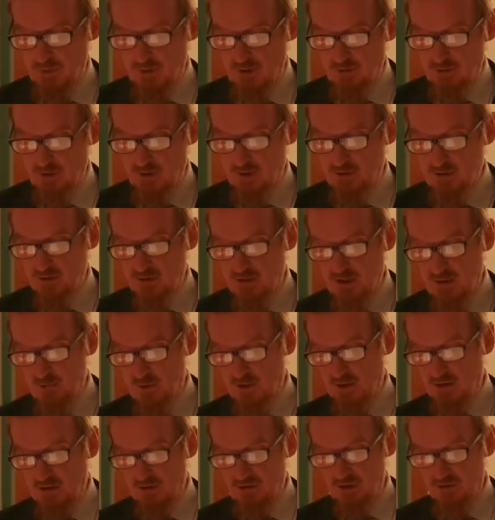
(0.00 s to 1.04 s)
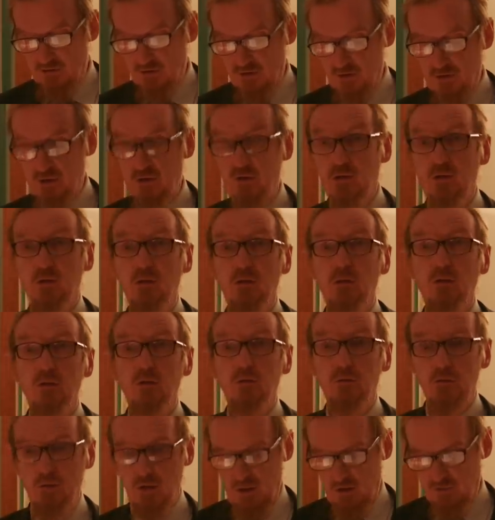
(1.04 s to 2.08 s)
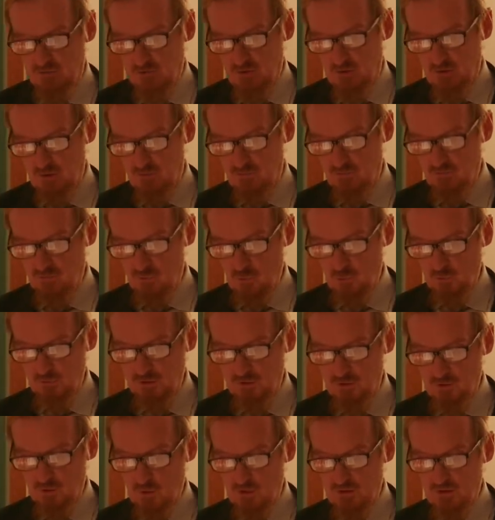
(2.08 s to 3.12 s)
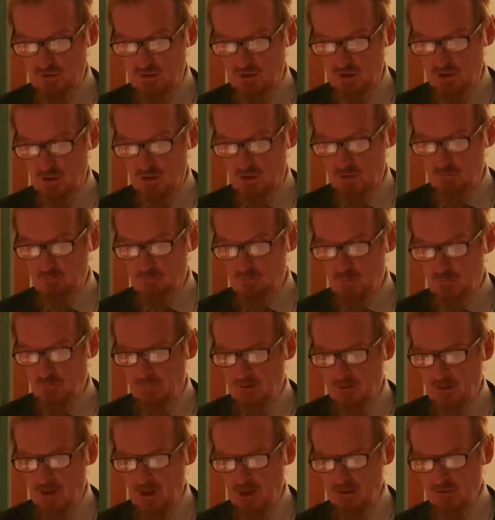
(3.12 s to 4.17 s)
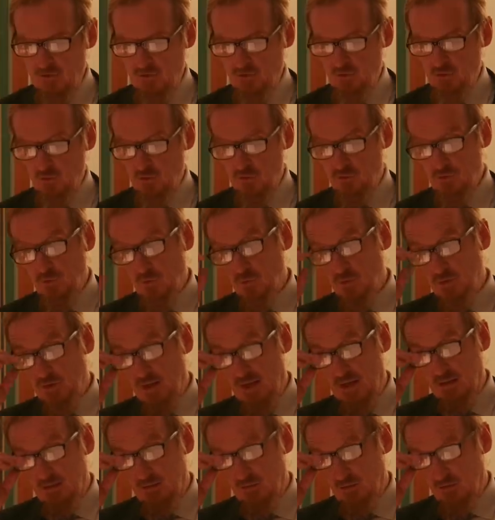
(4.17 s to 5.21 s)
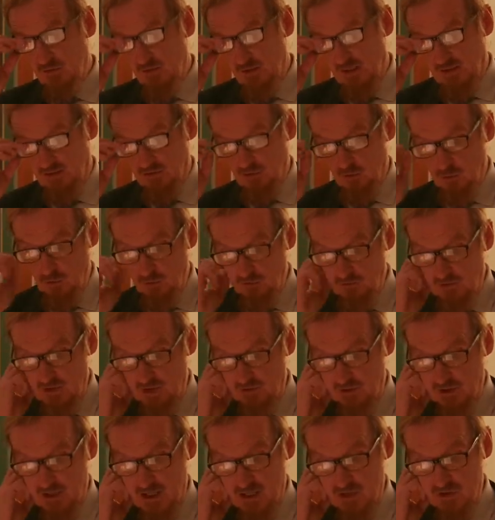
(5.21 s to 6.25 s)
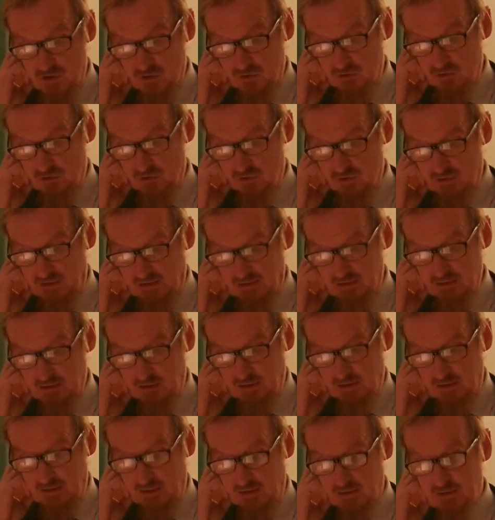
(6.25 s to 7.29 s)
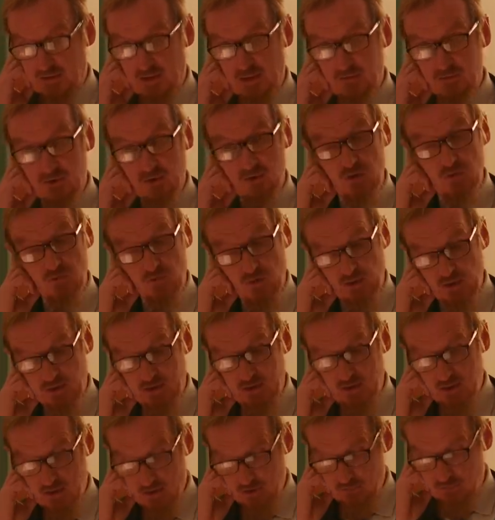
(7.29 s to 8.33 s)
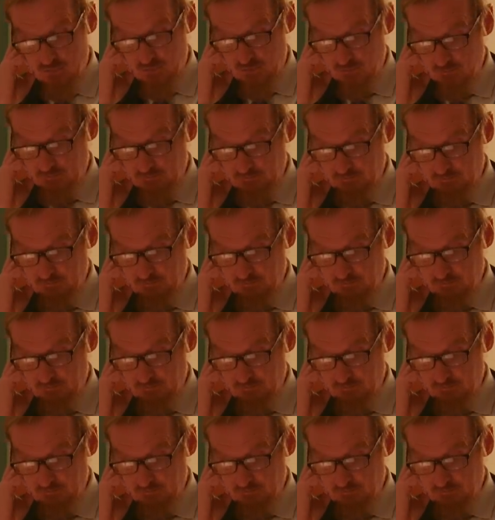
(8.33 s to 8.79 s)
period, Ibn al-Jazari, who dies in 1429, understood the Quran's textual variations, the qira'at, as a divine gift.